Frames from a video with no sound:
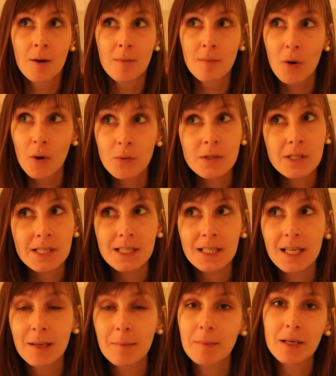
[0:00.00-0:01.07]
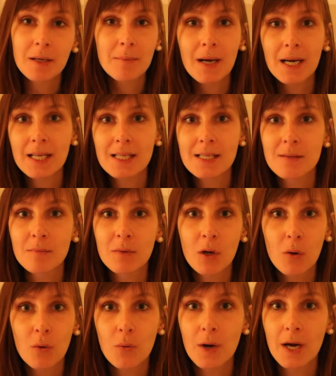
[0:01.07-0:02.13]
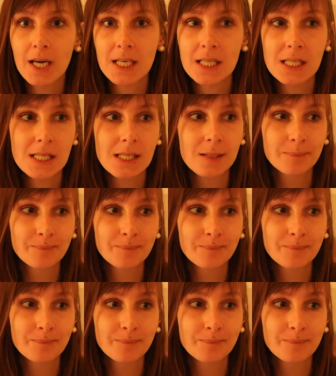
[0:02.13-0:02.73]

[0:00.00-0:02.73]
mostly minimalism, low waste,